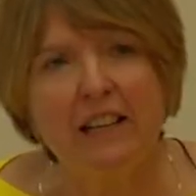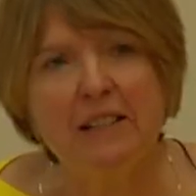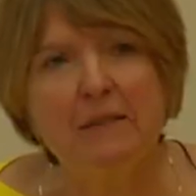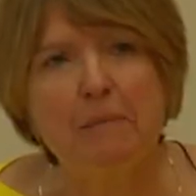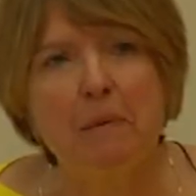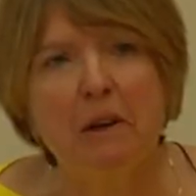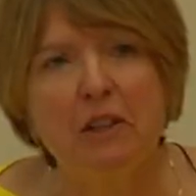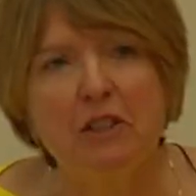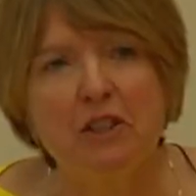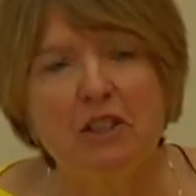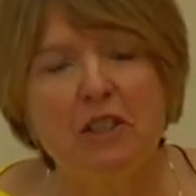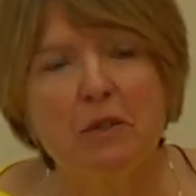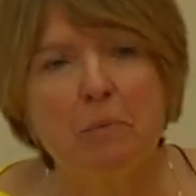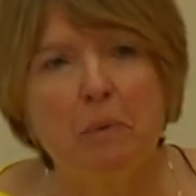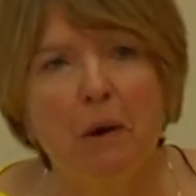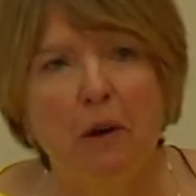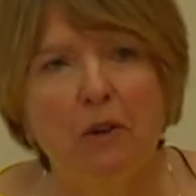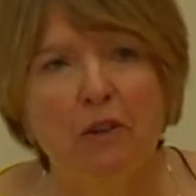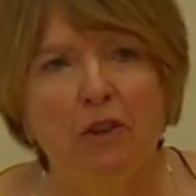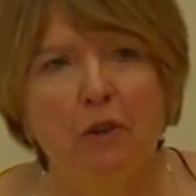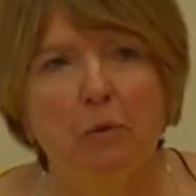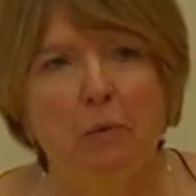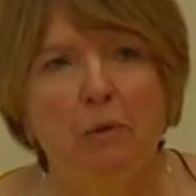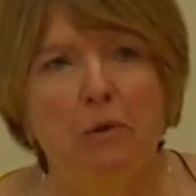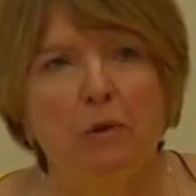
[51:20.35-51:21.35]
As much as
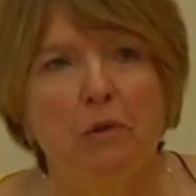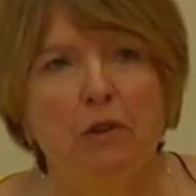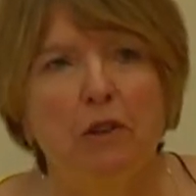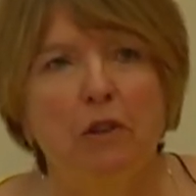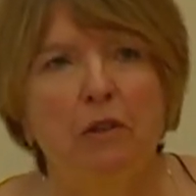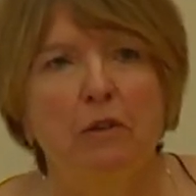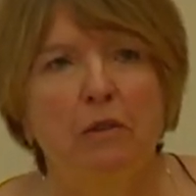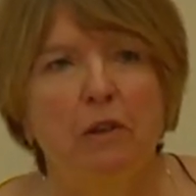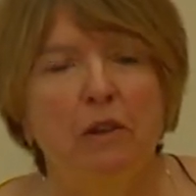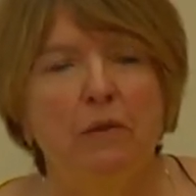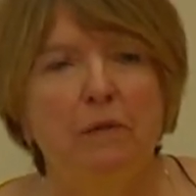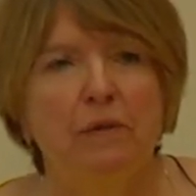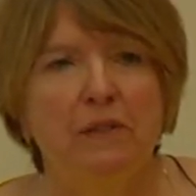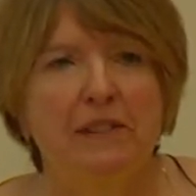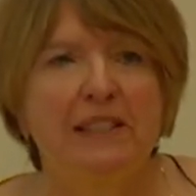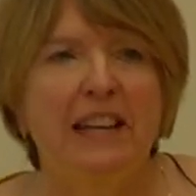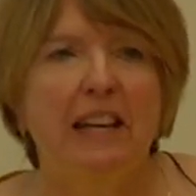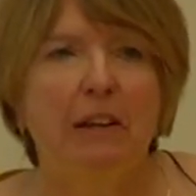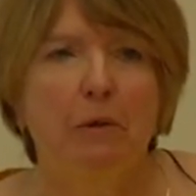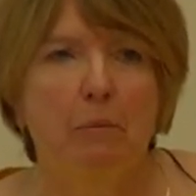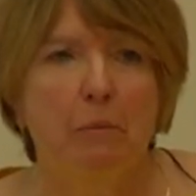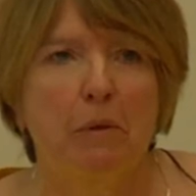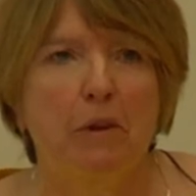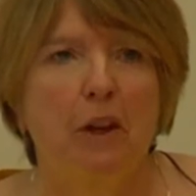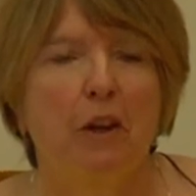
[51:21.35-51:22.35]
possible, you
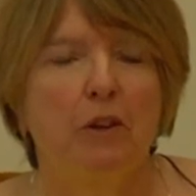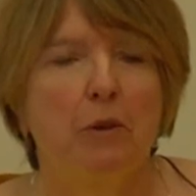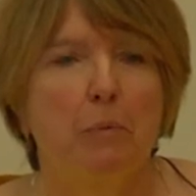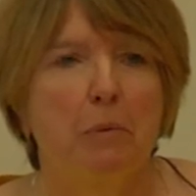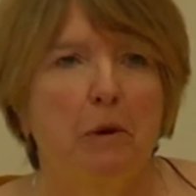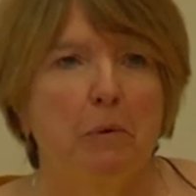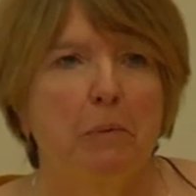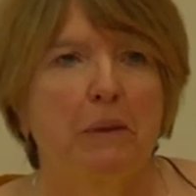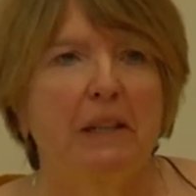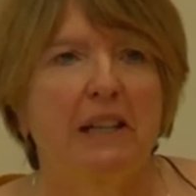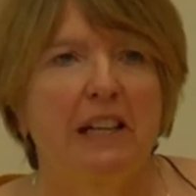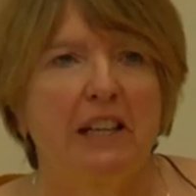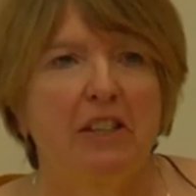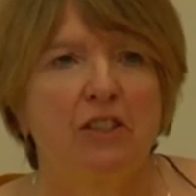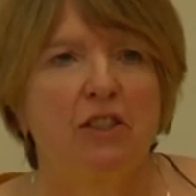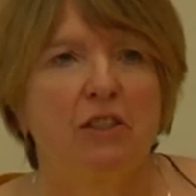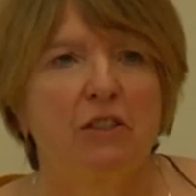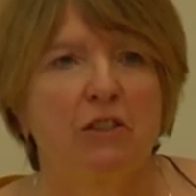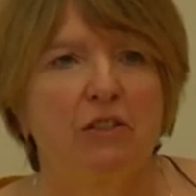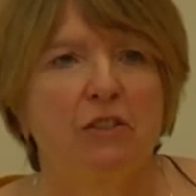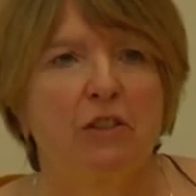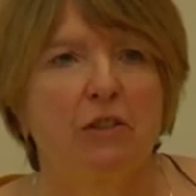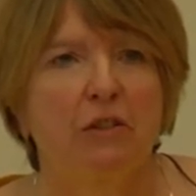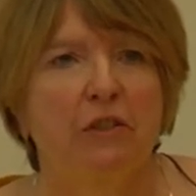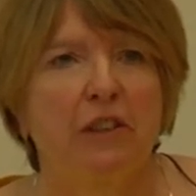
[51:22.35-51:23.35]
say on the population
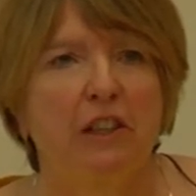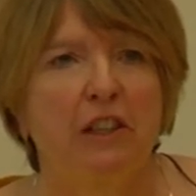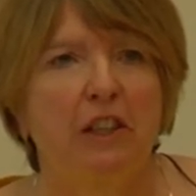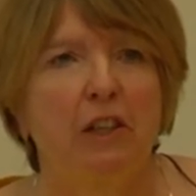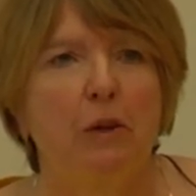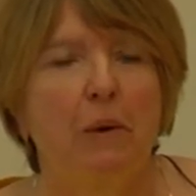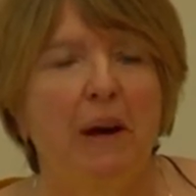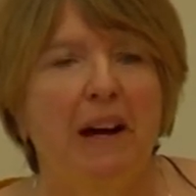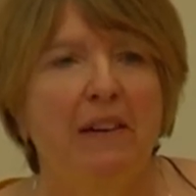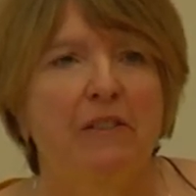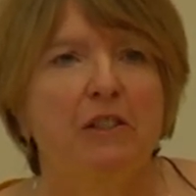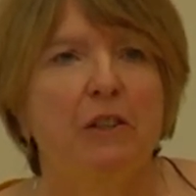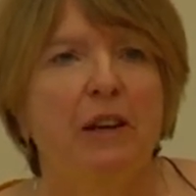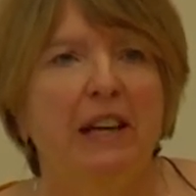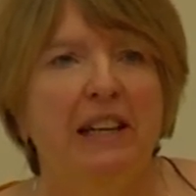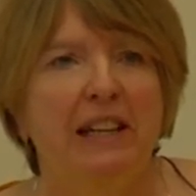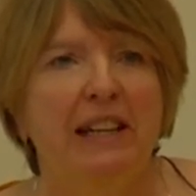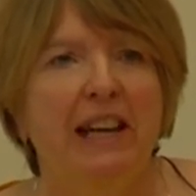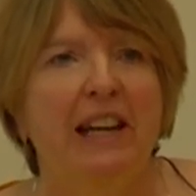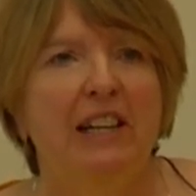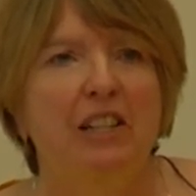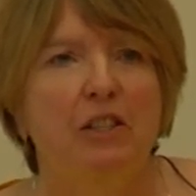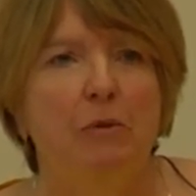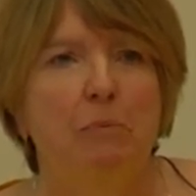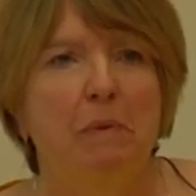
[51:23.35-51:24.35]
control thing, you have to
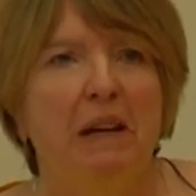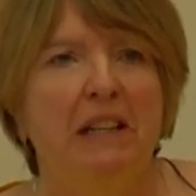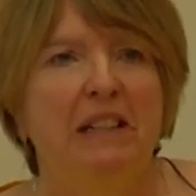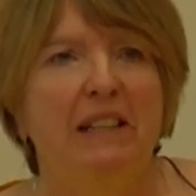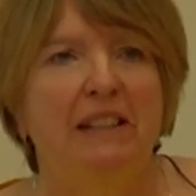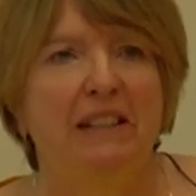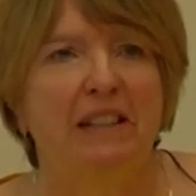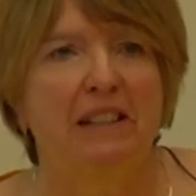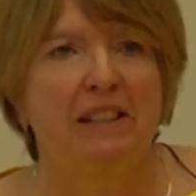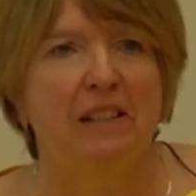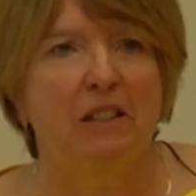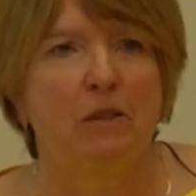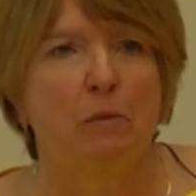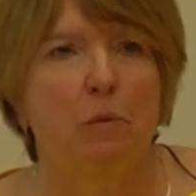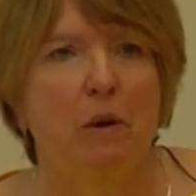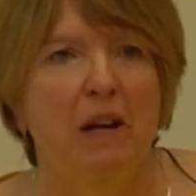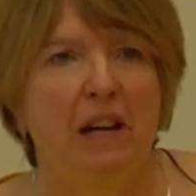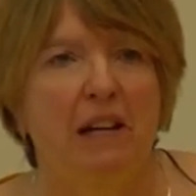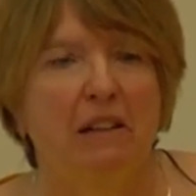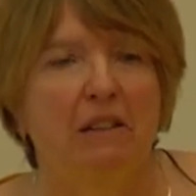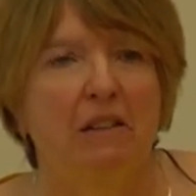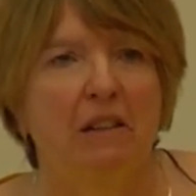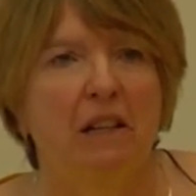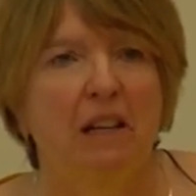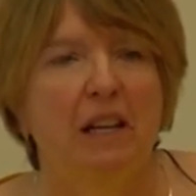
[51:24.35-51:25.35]
engage men in this as
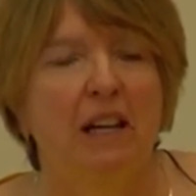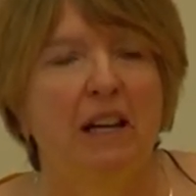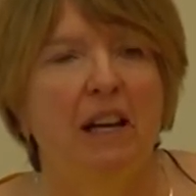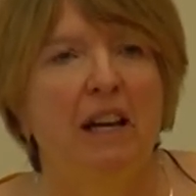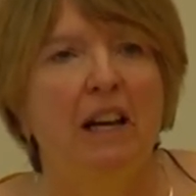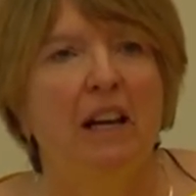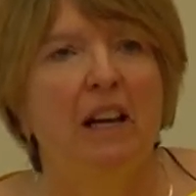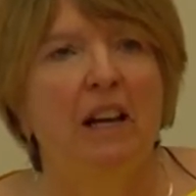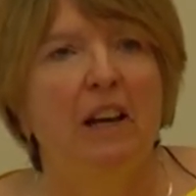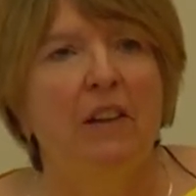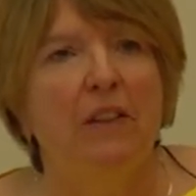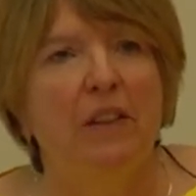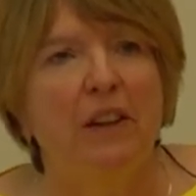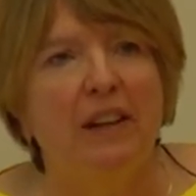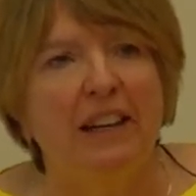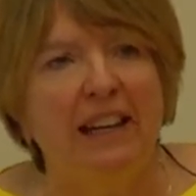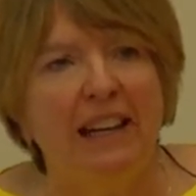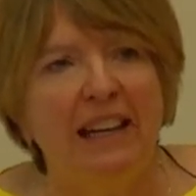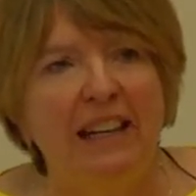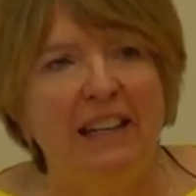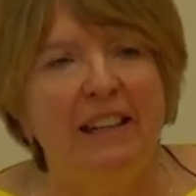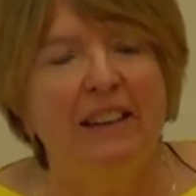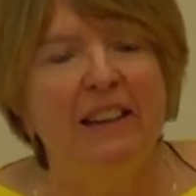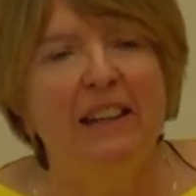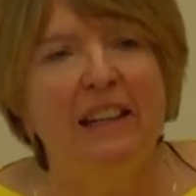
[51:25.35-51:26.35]
well. The
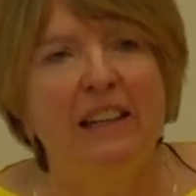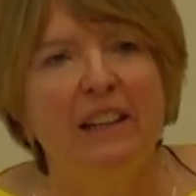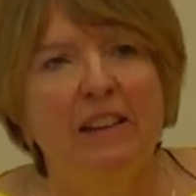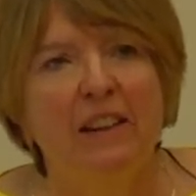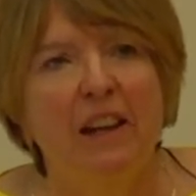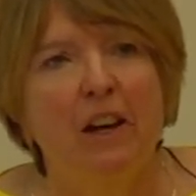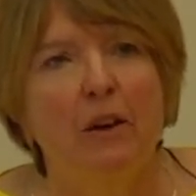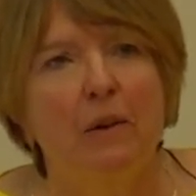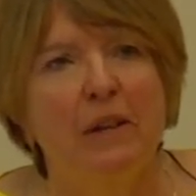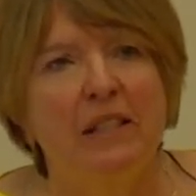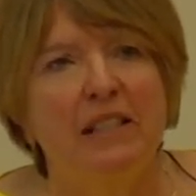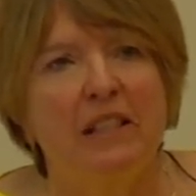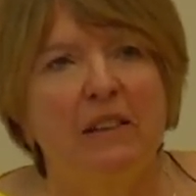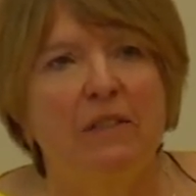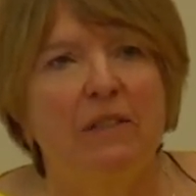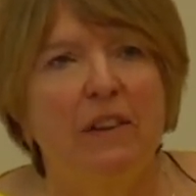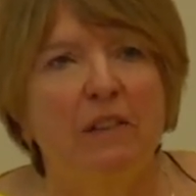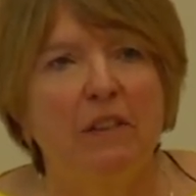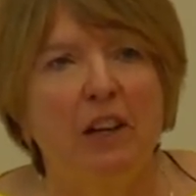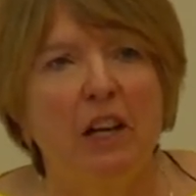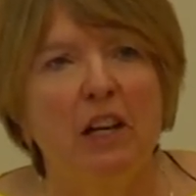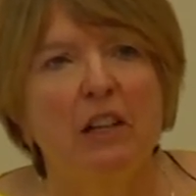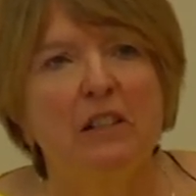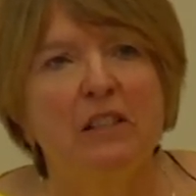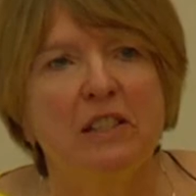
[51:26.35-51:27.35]
key thing, though, is if the
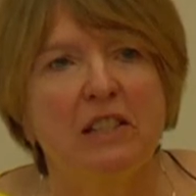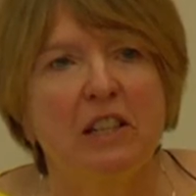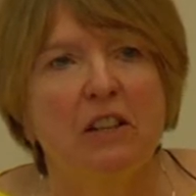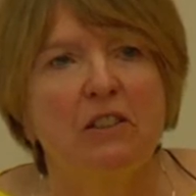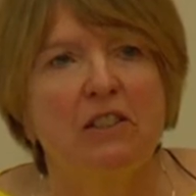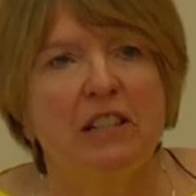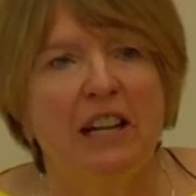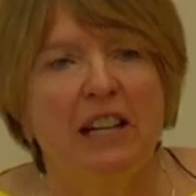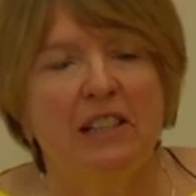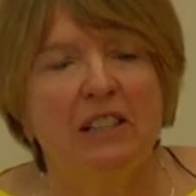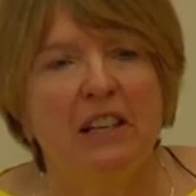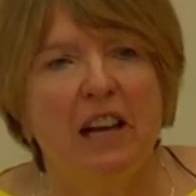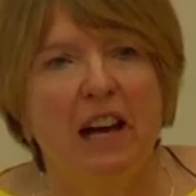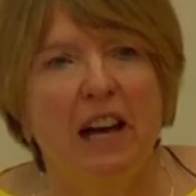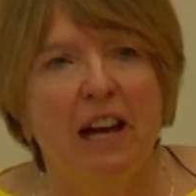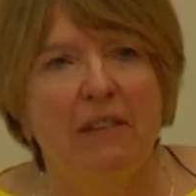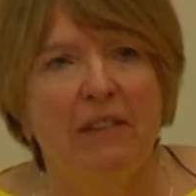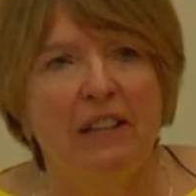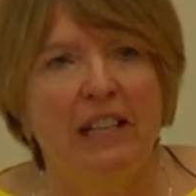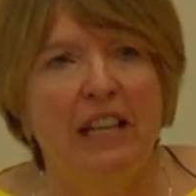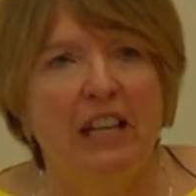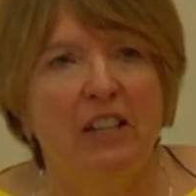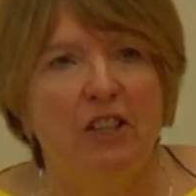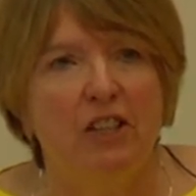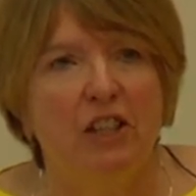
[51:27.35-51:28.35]
girls don't have
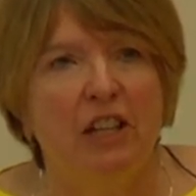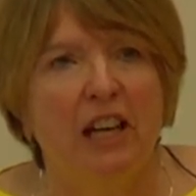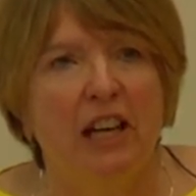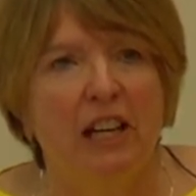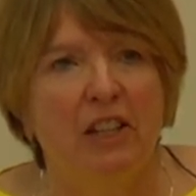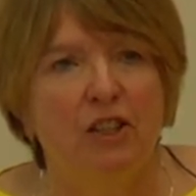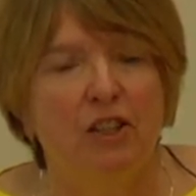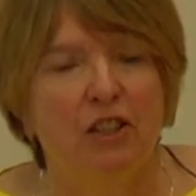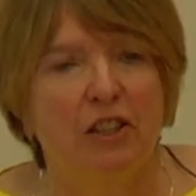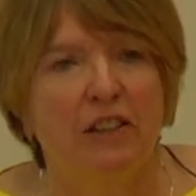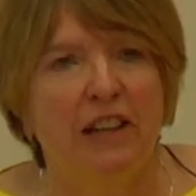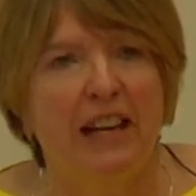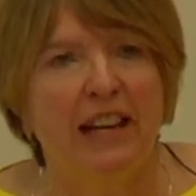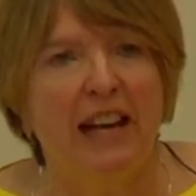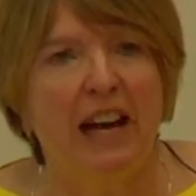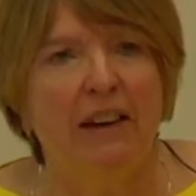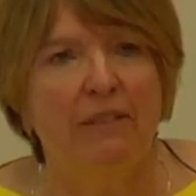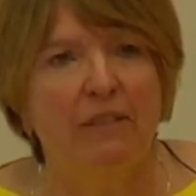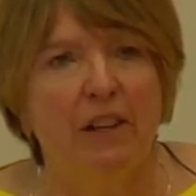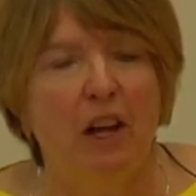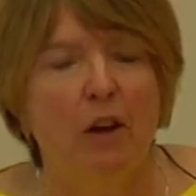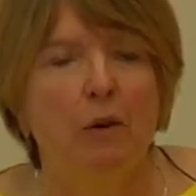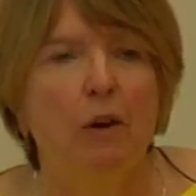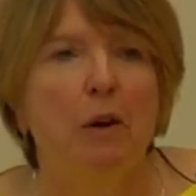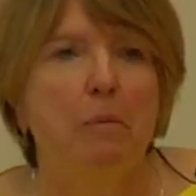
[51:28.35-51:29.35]
any education, they
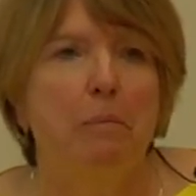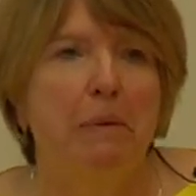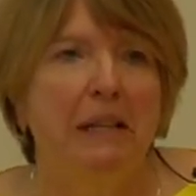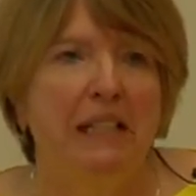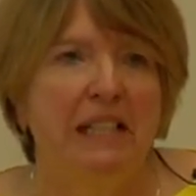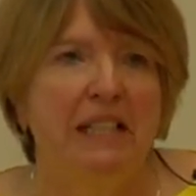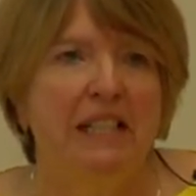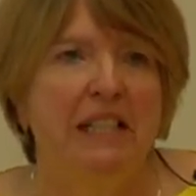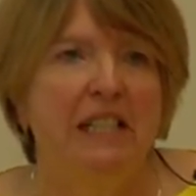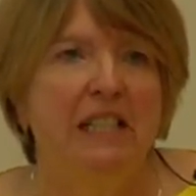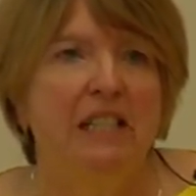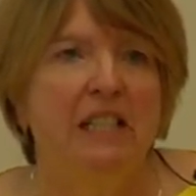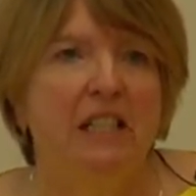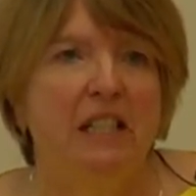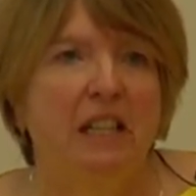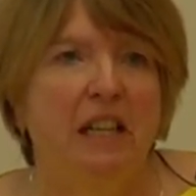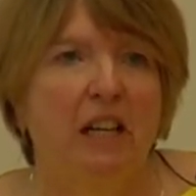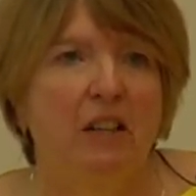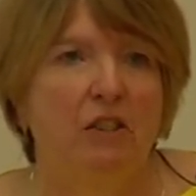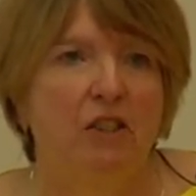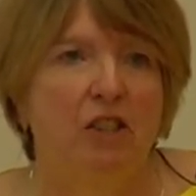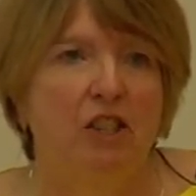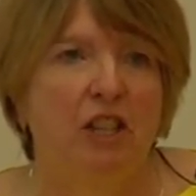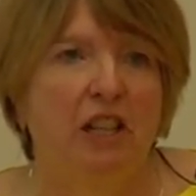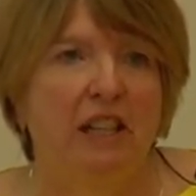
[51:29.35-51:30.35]
have no ability to
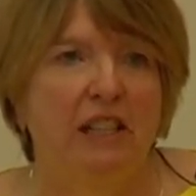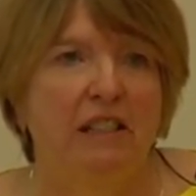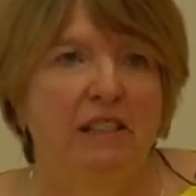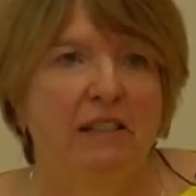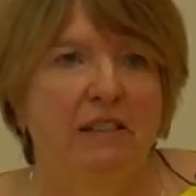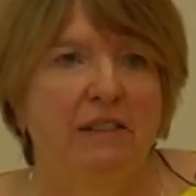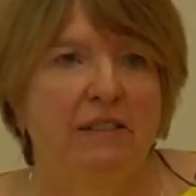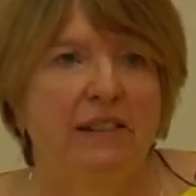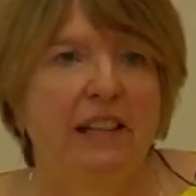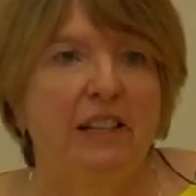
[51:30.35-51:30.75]
negotiate.